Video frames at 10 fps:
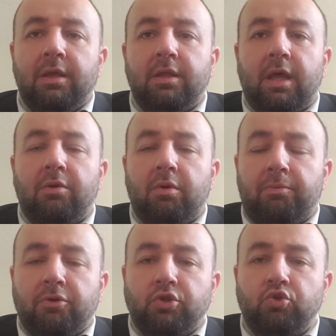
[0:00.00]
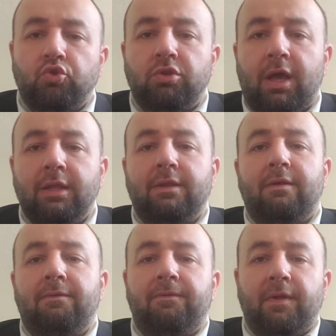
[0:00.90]
now a person should not
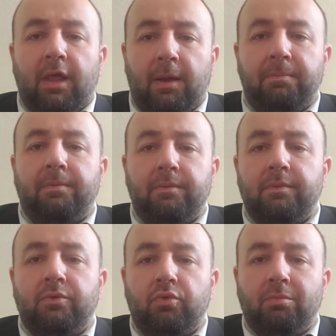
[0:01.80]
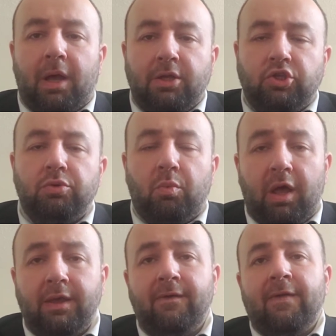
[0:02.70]
fill up too much.
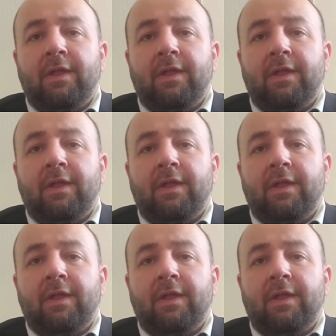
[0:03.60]
Why?